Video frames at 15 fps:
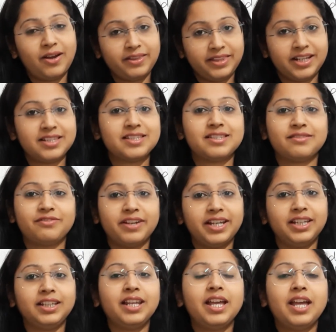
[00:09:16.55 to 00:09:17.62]
That's
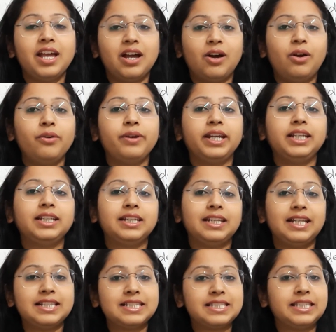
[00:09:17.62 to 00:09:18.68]
fine. Alright,
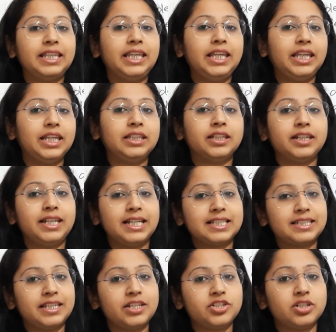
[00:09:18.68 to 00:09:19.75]
let's see. In the
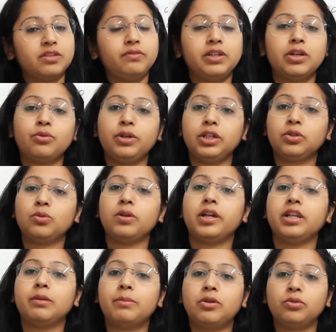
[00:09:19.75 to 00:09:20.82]
next session, we are going to
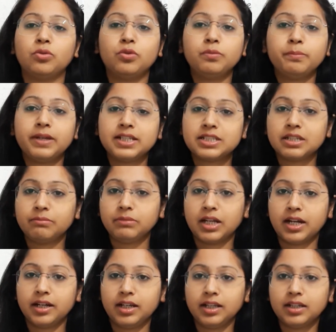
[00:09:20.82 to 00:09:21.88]
learn about unbestimmt
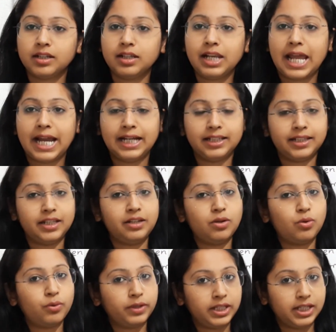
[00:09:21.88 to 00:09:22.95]
article and then
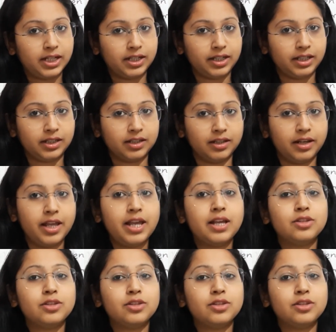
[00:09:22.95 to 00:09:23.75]
ohne article.